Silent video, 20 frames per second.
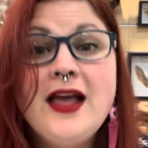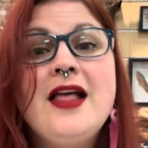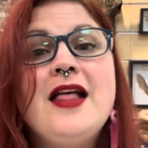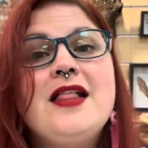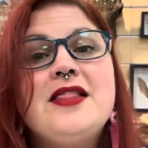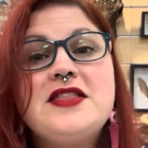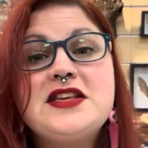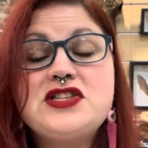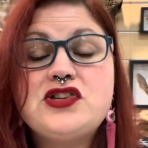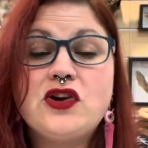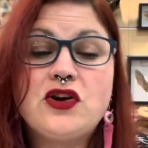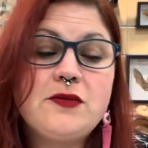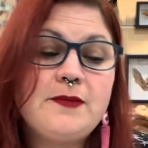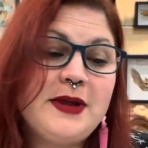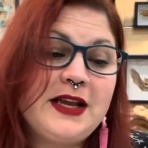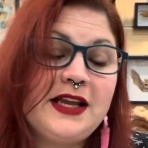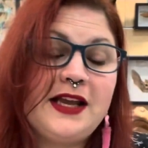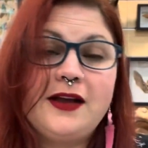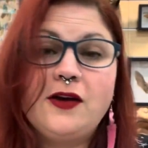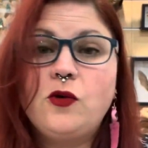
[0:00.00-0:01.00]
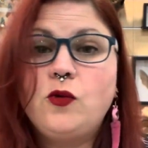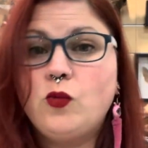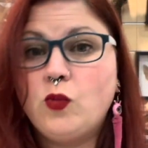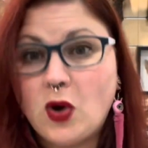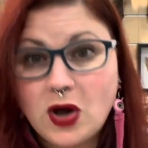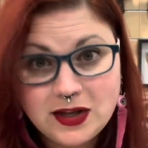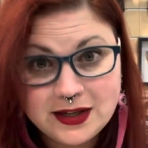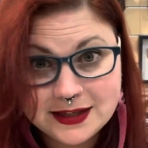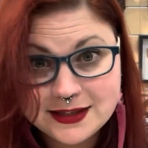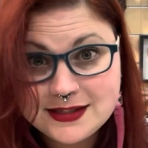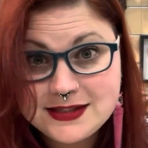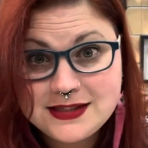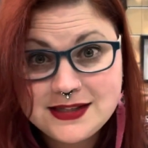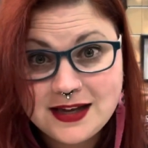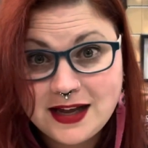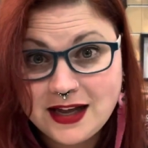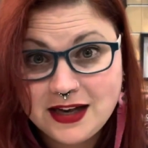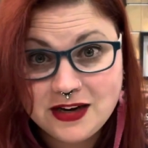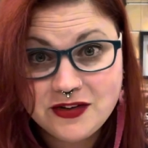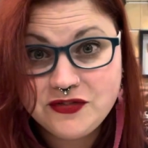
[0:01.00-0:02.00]
they started making wallets
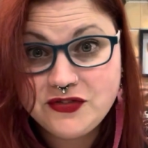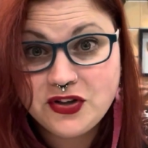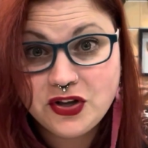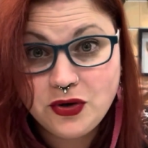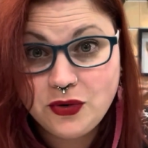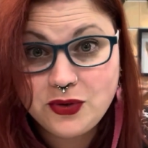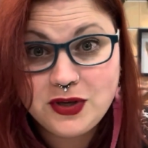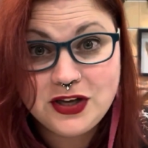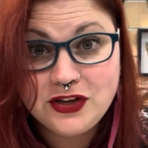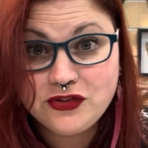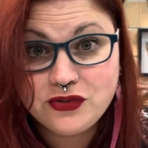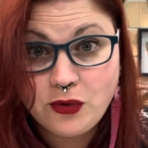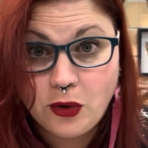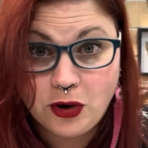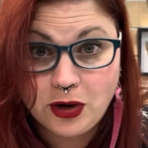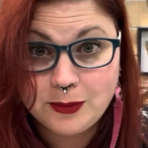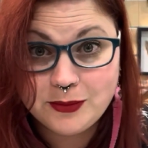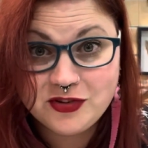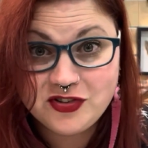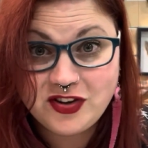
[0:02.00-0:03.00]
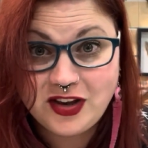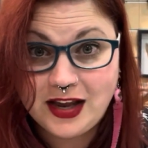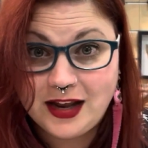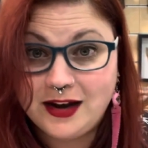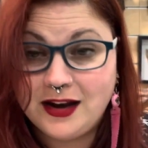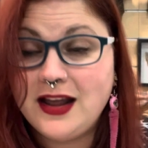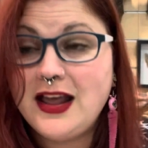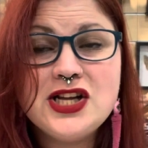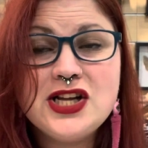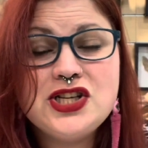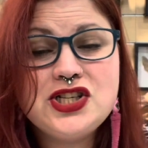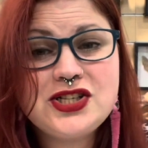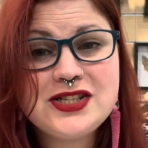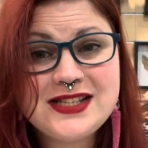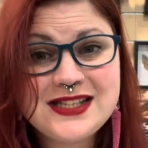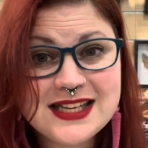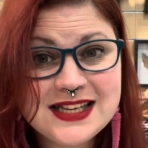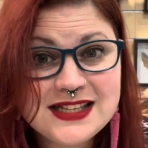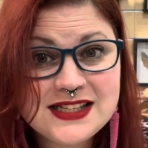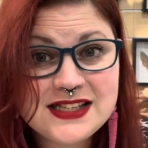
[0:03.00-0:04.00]
out of Tanuki scrotum skin. Just
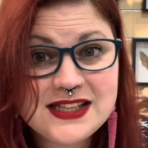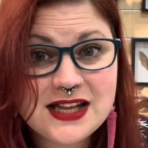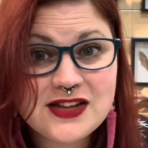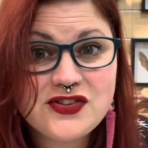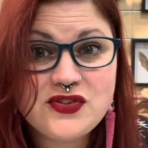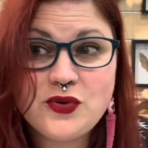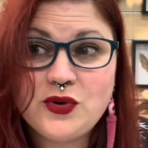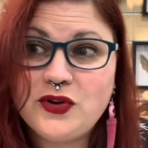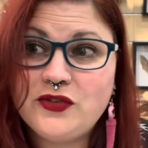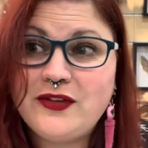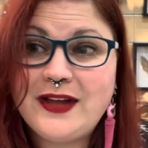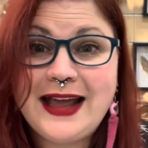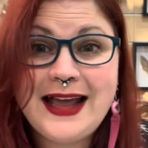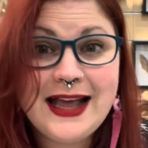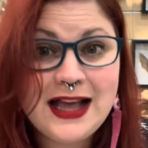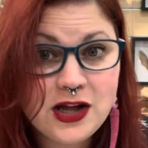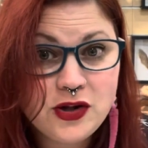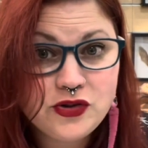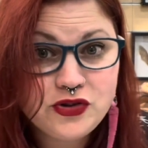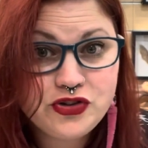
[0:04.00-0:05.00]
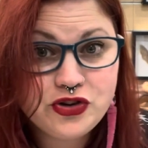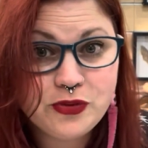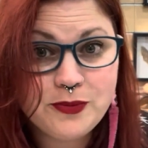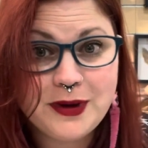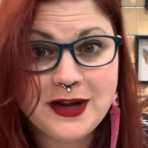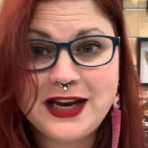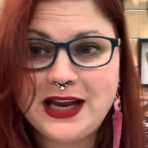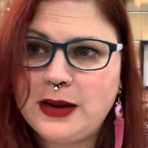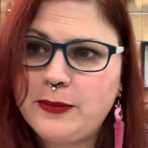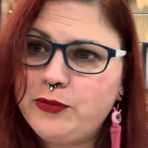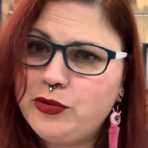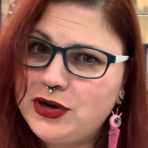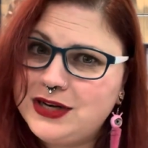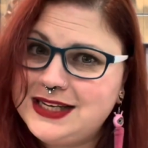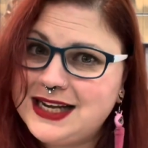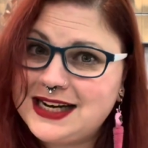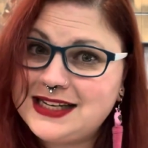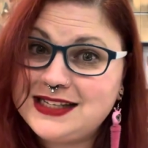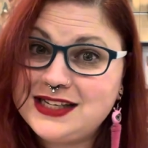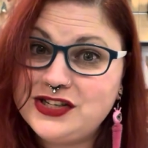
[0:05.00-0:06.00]
things that sort of held your money,
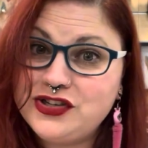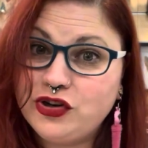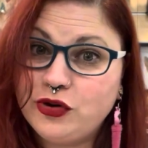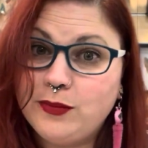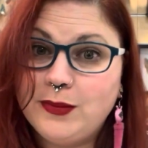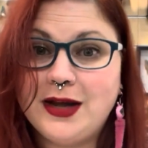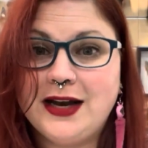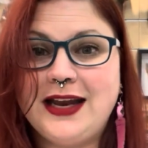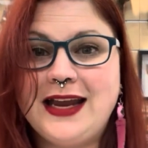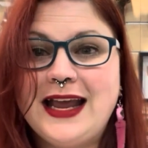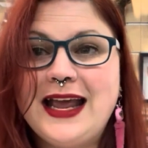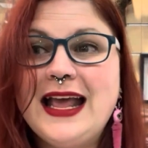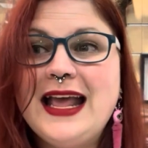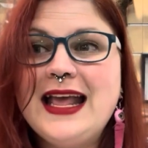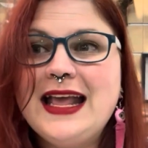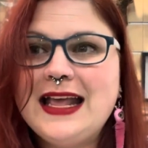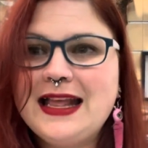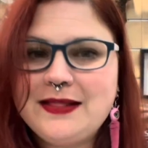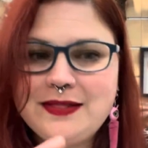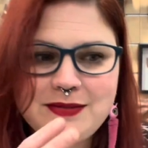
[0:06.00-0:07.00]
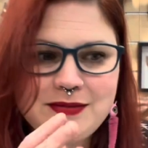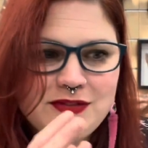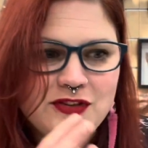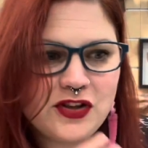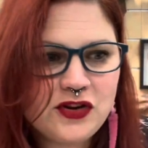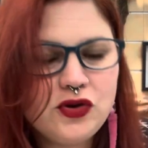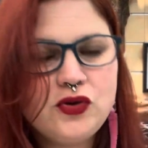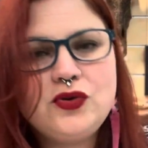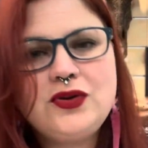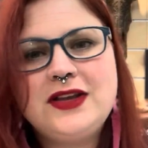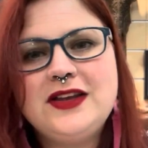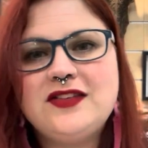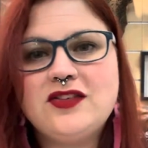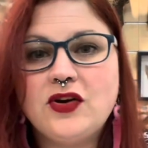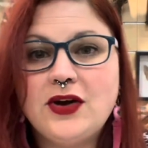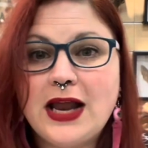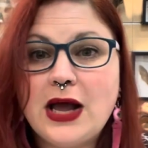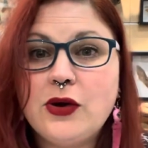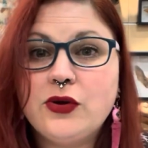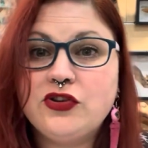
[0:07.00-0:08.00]
protected your money. Tanukis are
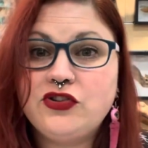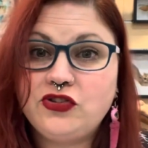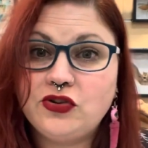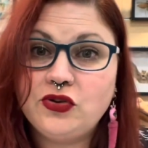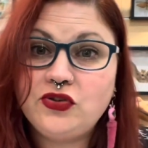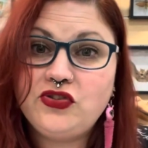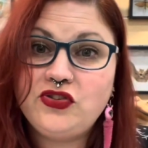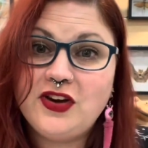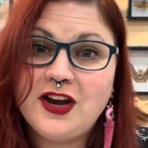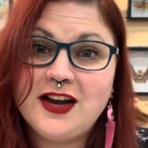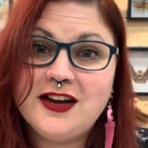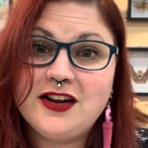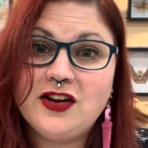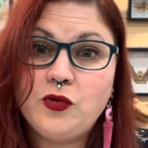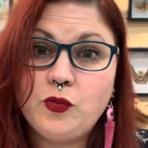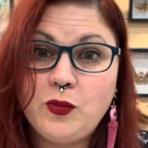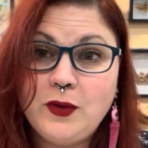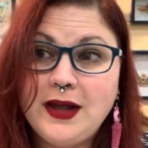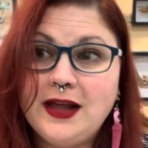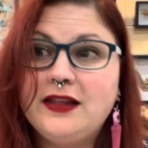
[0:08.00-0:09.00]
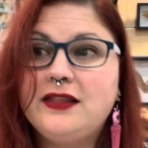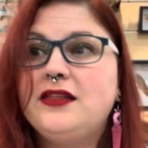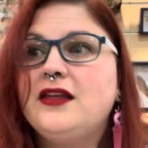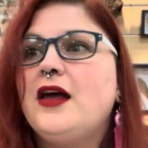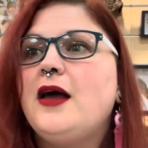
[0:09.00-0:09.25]
now associated with